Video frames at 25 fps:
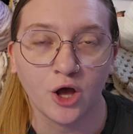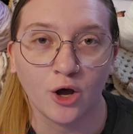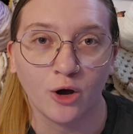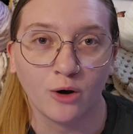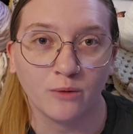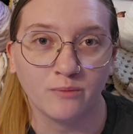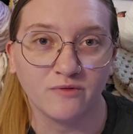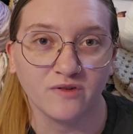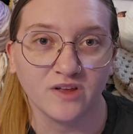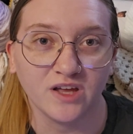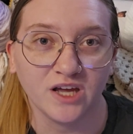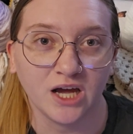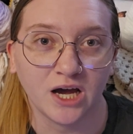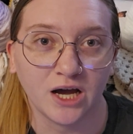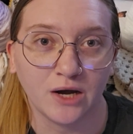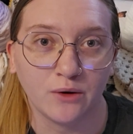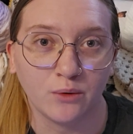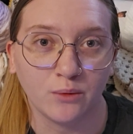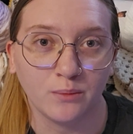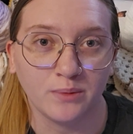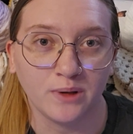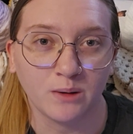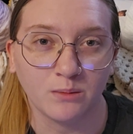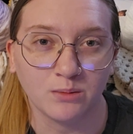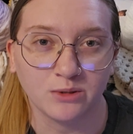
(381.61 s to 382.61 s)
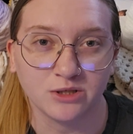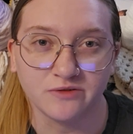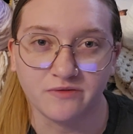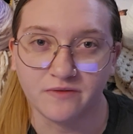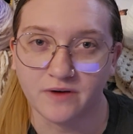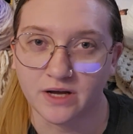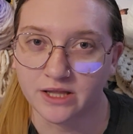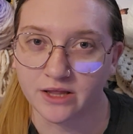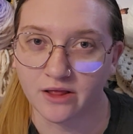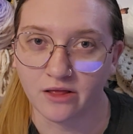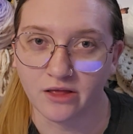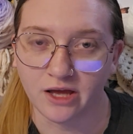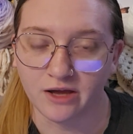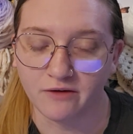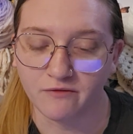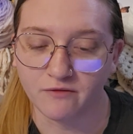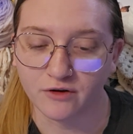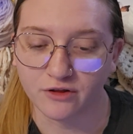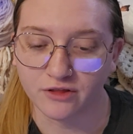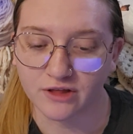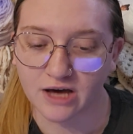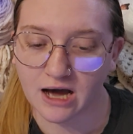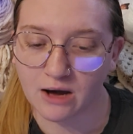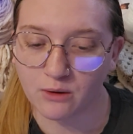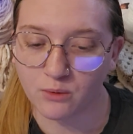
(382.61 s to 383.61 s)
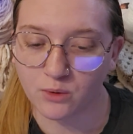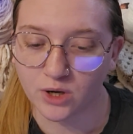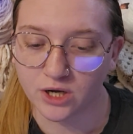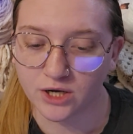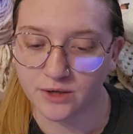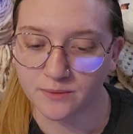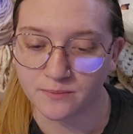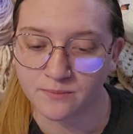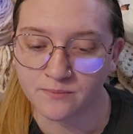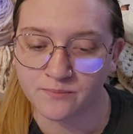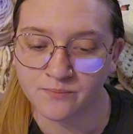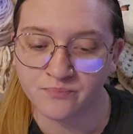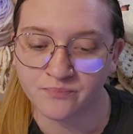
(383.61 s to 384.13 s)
hopefully I will be able to find the link for that one.